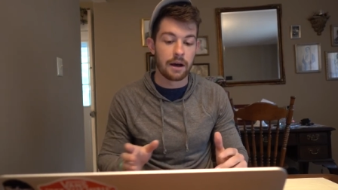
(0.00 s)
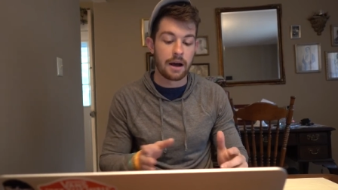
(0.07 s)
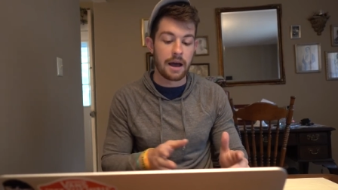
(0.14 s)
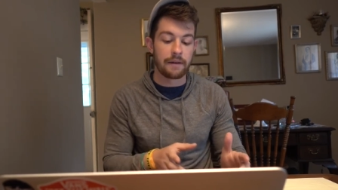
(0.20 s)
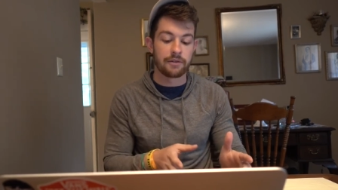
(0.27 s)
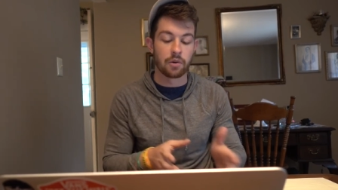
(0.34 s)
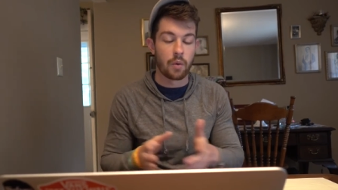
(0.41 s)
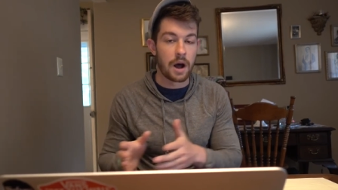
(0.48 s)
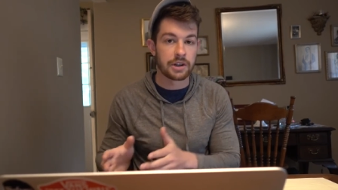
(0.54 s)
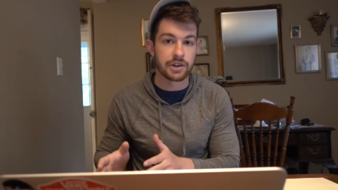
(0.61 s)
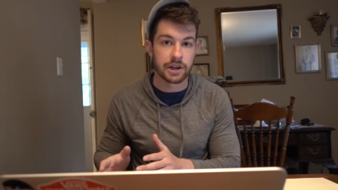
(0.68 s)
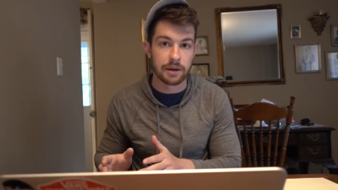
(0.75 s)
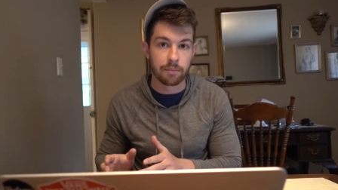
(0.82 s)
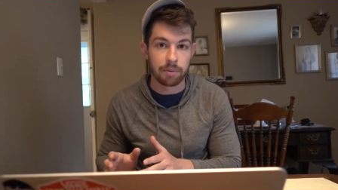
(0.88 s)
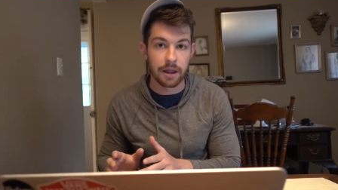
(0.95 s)
Uh, after
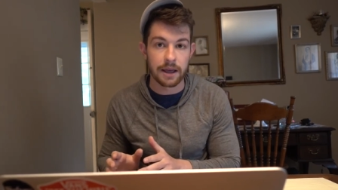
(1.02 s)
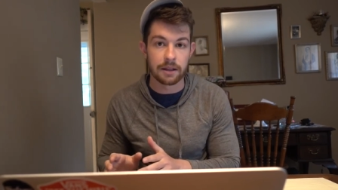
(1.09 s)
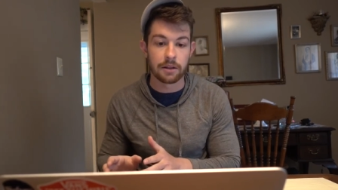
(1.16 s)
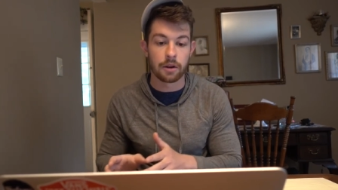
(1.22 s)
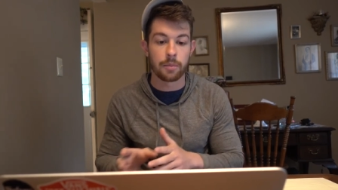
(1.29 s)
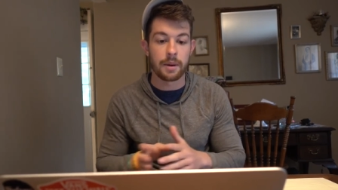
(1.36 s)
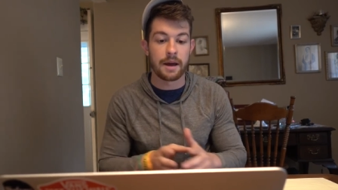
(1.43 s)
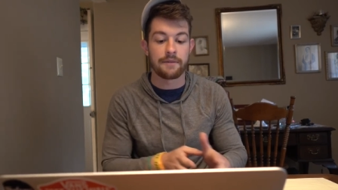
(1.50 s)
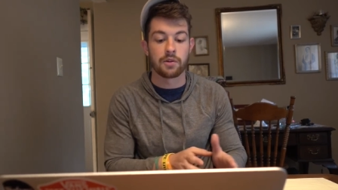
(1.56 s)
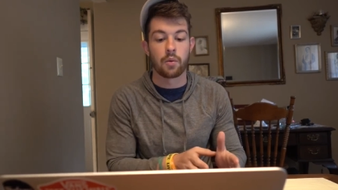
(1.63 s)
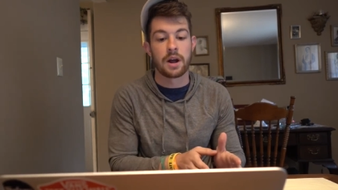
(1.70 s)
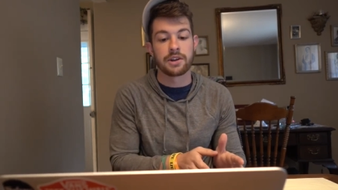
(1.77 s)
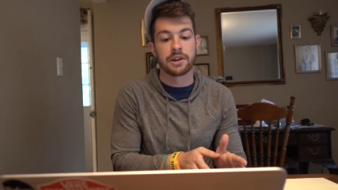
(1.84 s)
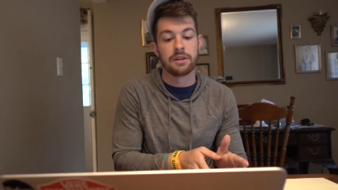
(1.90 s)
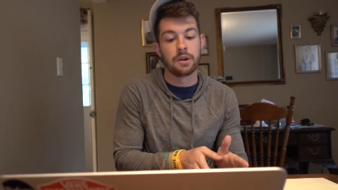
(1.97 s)
watching him play a little bit, after
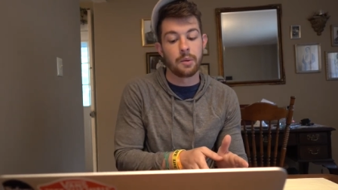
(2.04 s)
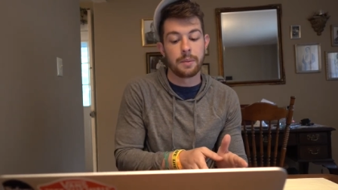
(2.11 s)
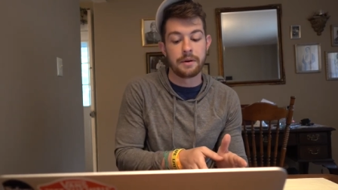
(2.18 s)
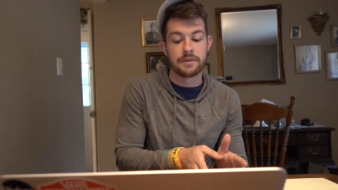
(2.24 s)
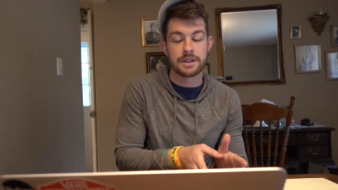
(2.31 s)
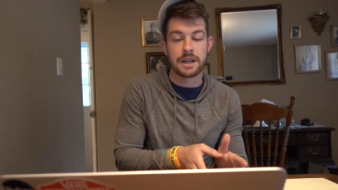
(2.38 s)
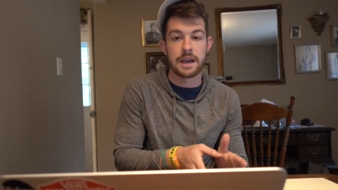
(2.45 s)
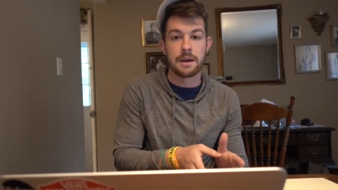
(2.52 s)
watching a little bit of his